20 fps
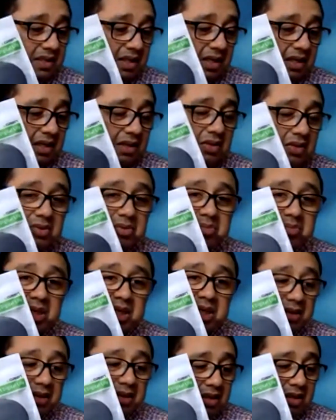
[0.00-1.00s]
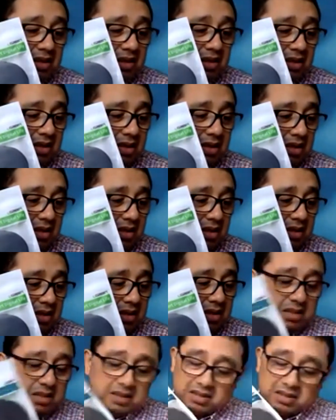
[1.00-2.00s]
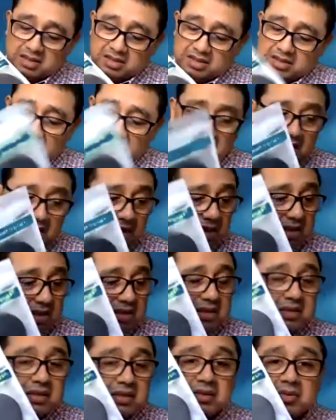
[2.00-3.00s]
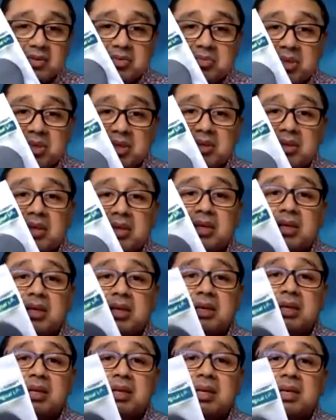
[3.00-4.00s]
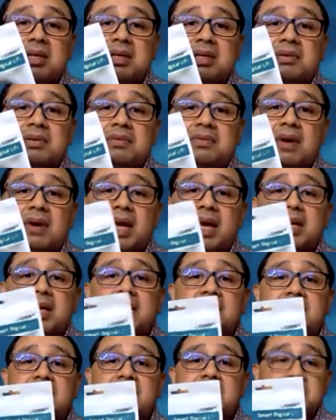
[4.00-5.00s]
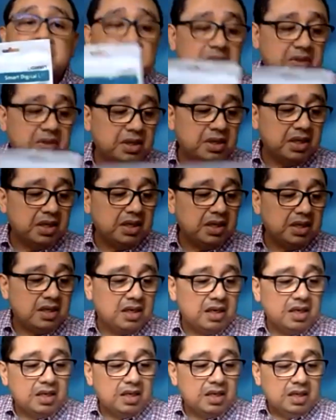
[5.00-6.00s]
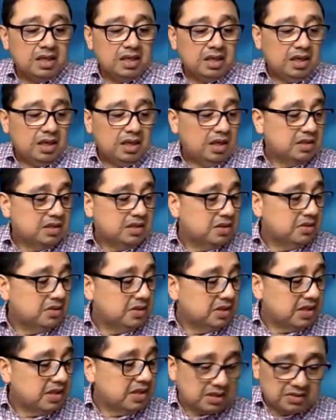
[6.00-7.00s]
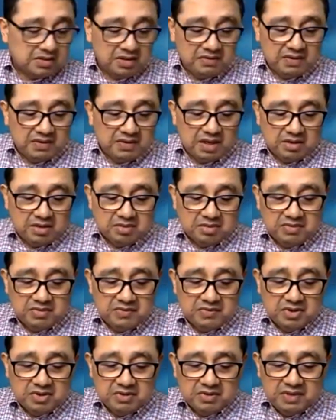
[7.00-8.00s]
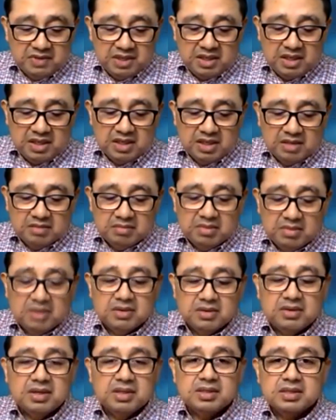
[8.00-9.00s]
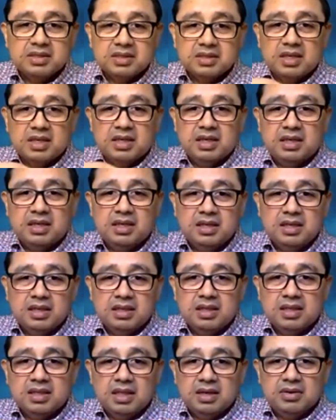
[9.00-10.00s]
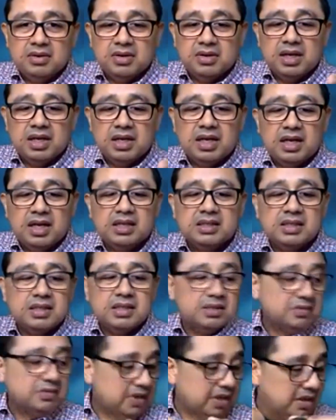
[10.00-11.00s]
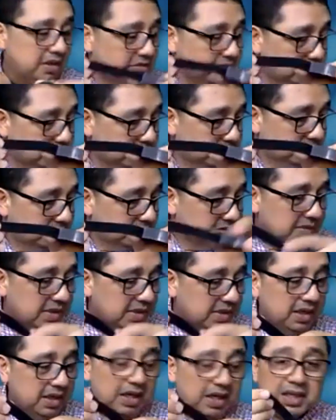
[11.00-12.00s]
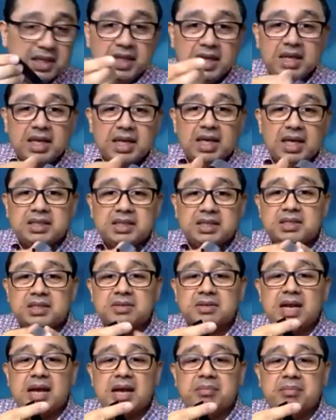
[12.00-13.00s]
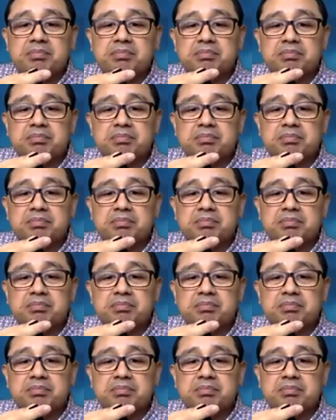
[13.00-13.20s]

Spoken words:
the 2 meter. I think this is the 2 meter wire from U Green, and so it's actually very convenient because they organize this way, and then I just wrap,